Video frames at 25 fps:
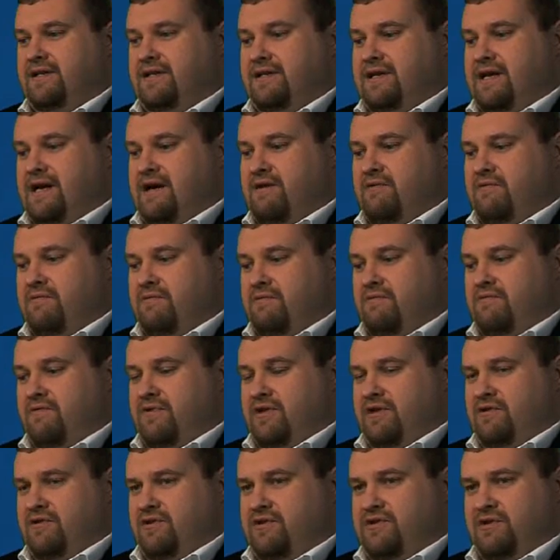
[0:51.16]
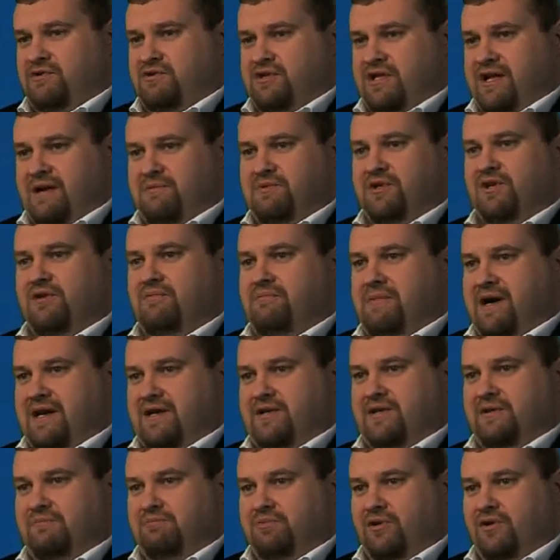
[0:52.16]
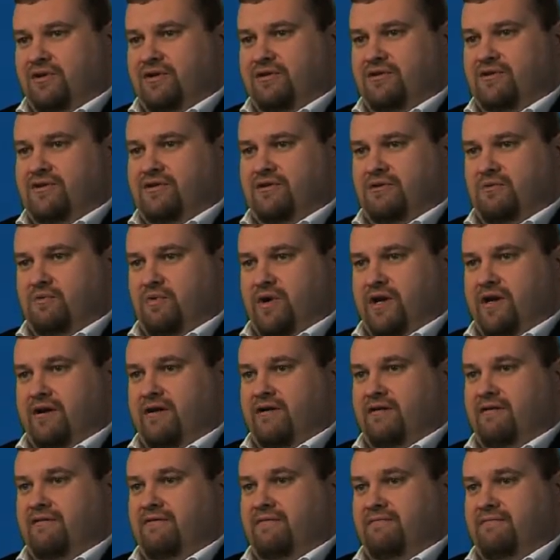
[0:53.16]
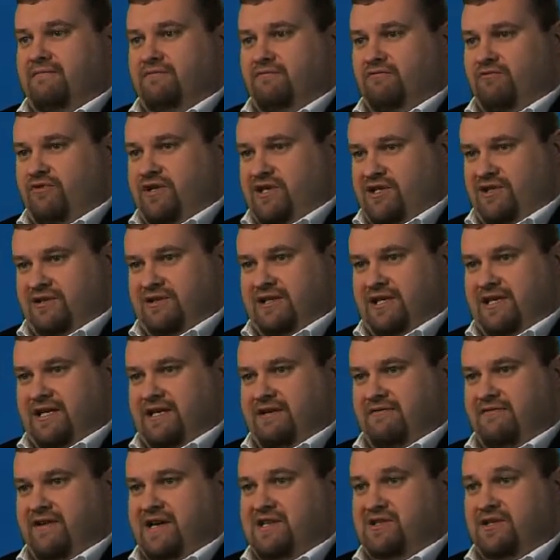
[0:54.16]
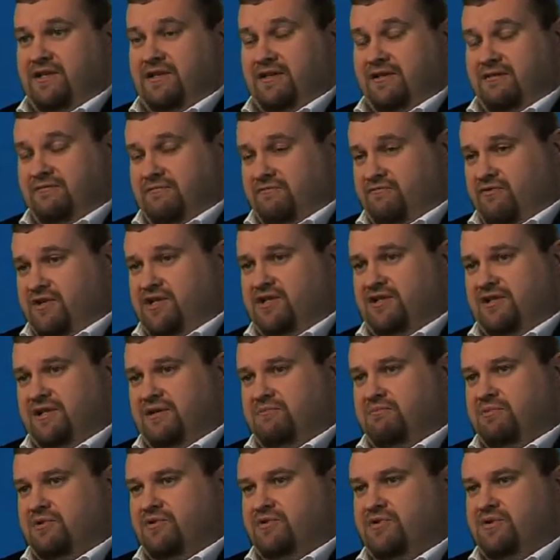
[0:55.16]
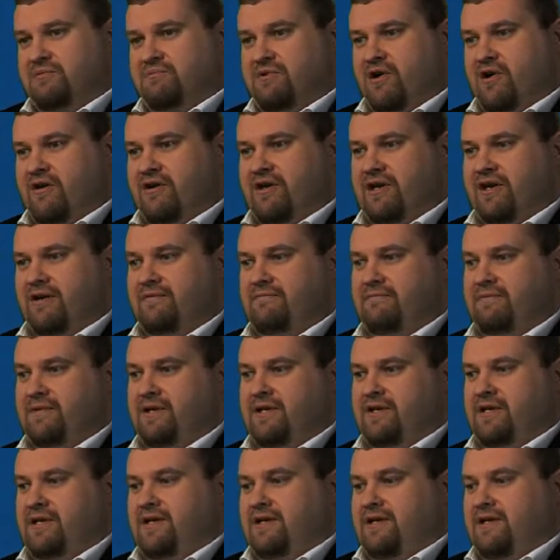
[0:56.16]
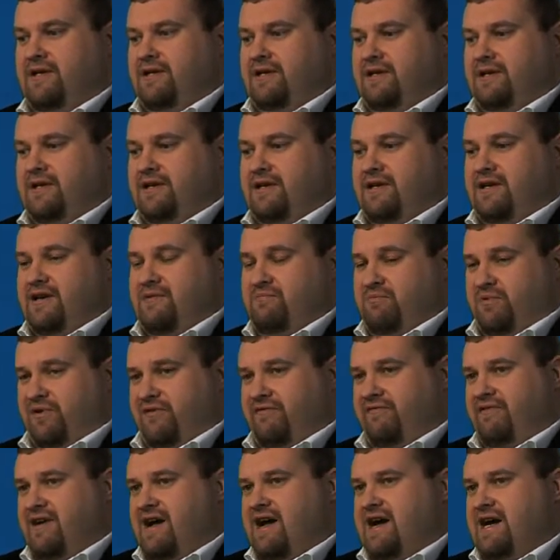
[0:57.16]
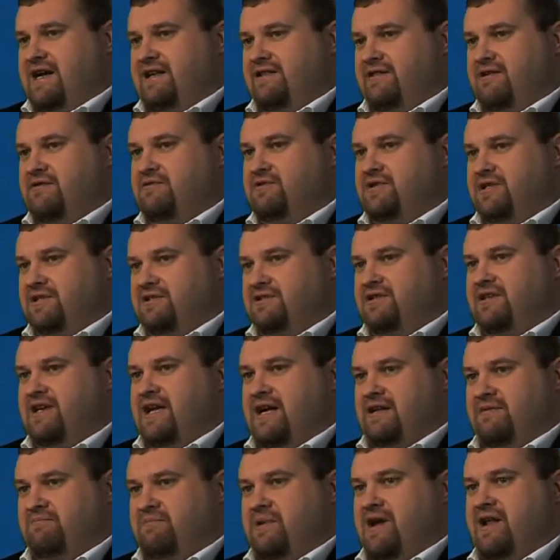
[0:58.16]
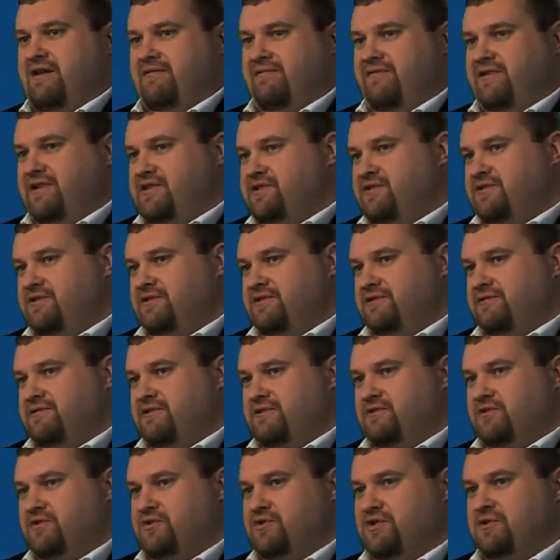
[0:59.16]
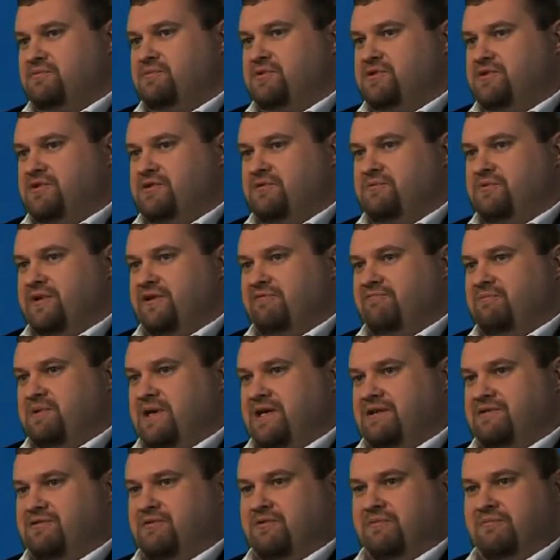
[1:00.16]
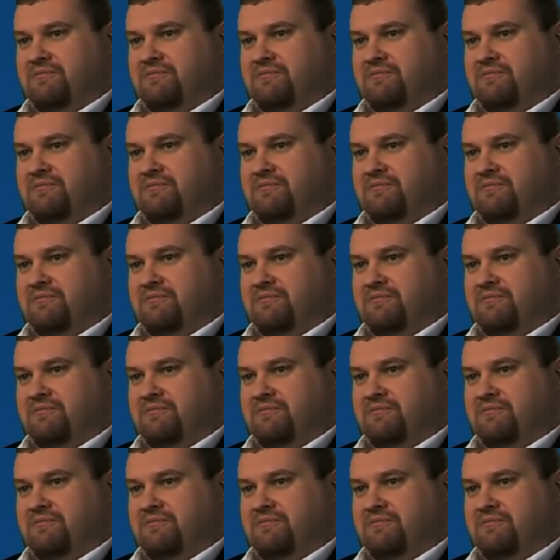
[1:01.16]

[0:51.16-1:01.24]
Now, the Auto Snapshot Manager products that we are recently innovating and recently brought to market can provide those exact benefits to the customers that we've picked up